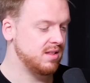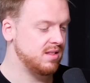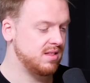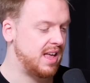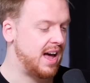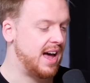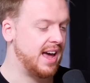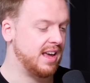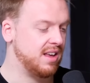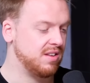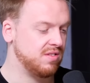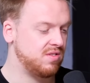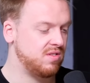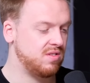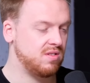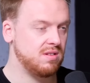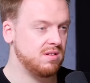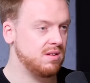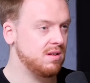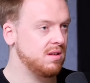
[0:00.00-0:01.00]
that
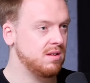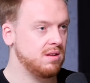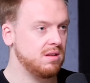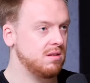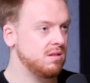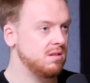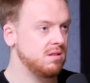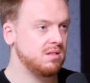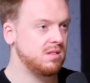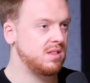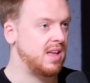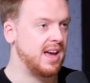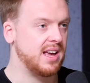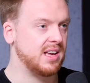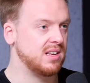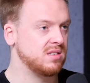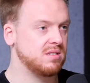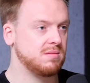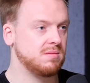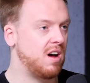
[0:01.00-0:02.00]
is, that
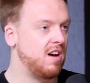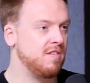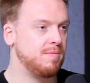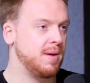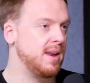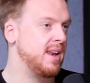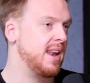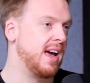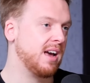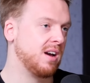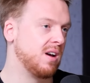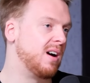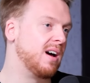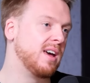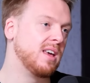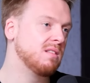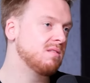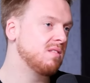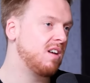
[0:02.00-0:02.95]
is, I've been that guy.